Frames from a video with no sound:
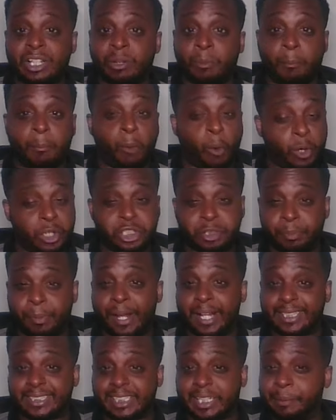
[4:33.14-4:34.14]
March
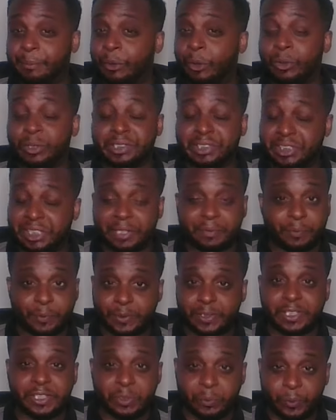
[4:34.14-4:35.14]
basketball is different
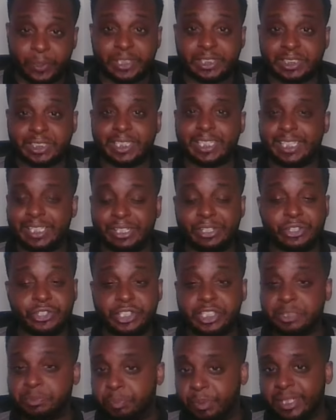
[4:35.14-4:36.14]
than the rest of the year.
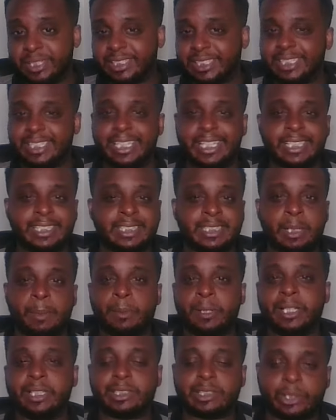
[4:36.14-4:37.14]
She's been to the
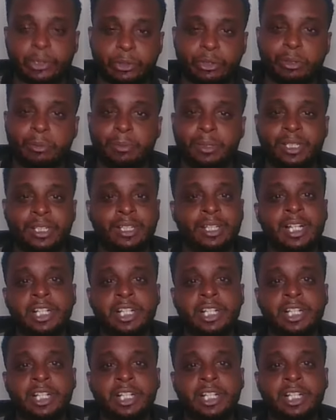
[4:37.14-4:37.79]
NCAA tournament.